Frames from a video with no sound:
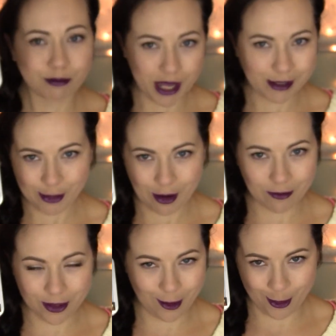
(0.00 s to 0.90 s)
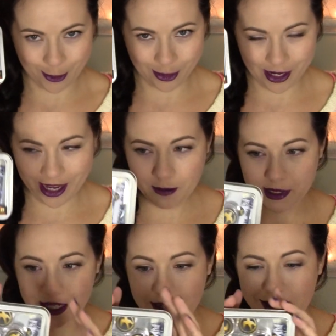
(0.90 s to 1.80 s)
based off the Hunger
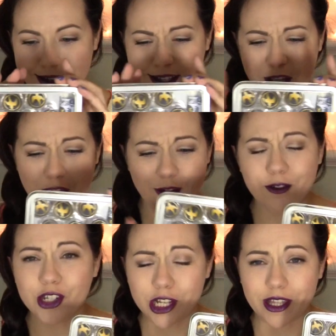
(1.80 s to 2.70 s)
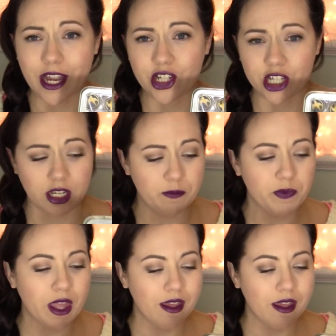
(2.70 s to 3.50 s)
Games and it is a huge collection.